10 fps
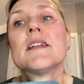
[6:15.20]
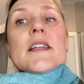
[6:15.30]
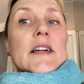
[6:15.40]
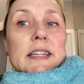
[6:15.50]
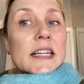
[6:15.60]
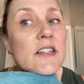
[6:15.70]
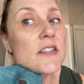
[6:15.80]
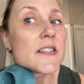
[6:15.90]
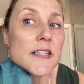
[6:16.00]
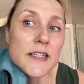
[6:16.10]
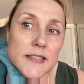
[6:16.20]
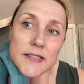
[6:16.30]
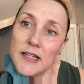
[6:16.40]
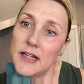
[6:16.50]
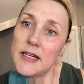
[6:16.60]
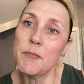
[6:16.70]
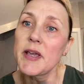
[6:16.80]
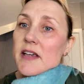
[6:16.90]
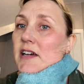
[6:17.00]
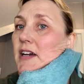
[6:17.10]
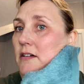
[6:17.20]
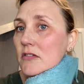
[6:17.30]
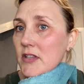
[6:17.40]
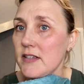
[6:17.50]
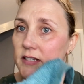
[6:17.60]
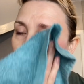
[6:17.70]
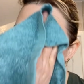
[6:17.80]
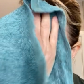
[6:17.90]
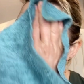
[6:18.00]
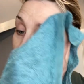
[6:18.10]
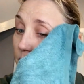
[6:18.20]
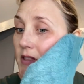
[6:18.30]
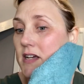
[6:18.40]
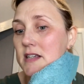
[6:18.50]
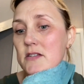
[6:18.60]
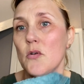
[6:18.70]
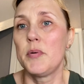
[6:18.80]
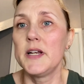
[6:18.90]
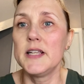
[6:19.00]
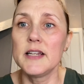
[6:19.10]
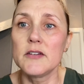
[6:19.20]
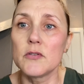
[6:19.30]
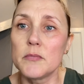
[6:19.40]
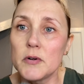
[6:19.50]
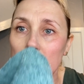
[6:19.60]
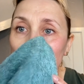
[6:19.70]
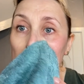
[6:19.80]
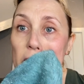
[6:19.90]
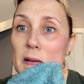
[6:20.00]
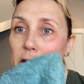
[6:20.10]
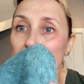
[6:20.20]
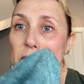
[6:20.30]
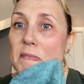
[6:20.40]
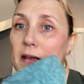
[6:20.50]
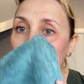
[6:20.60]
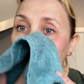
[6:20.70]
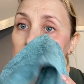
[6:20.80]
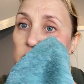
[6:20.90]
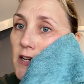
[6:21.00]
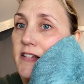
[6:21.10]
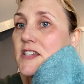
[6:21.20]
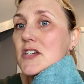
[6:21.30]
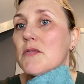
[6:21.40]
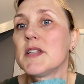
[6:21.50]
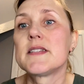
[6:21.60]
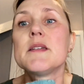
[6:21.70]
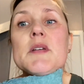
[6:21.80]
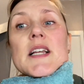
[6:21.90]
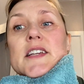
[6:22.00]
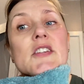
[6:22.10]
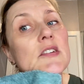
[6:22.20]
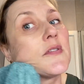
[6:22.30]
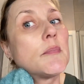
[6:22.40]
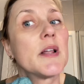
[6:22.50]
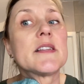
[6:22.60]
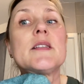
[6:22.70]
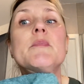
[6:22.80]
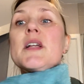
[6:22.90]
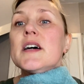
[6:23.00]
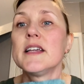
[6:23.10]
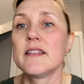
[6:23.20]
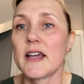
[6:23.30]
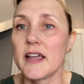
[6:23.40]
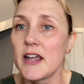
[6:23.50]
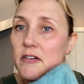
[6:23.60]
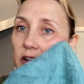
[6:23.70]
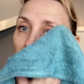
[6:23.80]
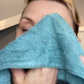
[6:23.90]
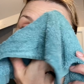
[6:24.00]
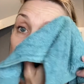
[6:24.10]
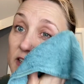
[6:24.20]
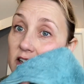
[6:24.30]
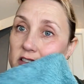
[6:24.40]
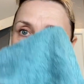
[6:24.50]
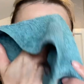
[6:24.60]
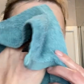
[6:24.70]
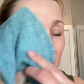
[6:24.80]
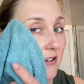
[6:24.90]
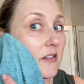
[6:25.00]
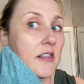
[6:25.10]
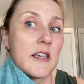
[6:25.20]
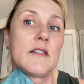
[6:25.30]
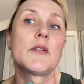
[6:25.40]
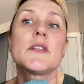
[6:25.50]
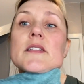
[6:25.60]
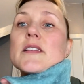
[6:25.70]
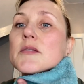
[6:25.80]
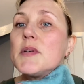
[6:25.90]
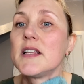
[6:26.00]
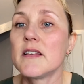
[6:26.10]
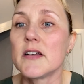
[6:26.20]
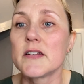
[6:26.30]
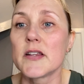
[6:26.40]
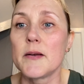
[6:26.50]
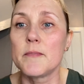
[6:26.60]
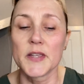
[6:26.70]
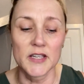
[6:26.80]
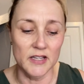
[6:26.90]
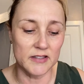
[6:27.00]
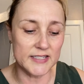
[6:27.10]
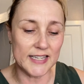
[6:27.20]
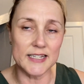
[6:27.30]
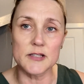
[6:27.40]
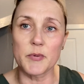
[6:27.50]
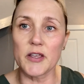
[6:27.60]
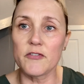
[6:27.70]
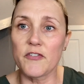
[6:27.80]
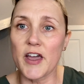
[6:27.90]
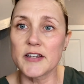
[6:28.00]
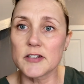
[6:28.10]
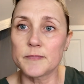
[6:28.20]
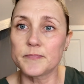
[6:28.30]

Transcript: Uh, again, you can see it's slightly pinker on that side of my face, but that is completely normal. And it's just to do the stimulation of the blood supply in that area, which is actually a really good thing because it does mean that um, the skin is being fed,